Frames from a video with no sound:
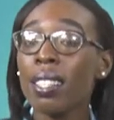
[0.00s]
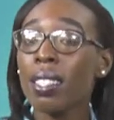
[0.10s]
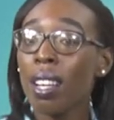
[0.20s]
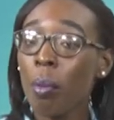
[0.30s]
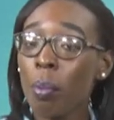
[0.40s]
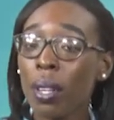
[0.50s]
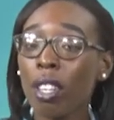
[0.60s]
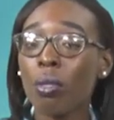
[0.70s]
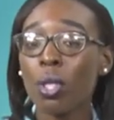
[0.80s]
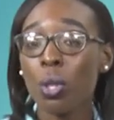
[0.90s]
number
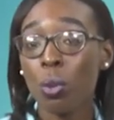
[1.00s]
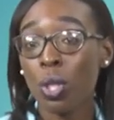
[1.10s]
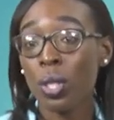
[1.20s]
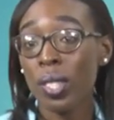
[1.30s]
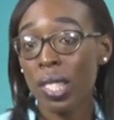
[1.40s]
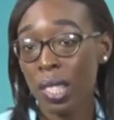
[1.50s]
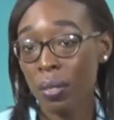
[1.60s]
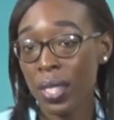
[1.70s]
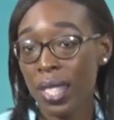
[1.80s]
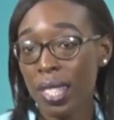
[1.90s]
of social
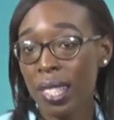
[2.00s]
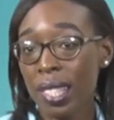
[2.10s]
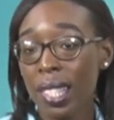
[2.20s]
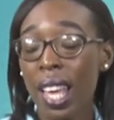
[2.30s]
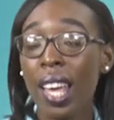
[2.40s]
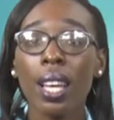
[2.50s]
services.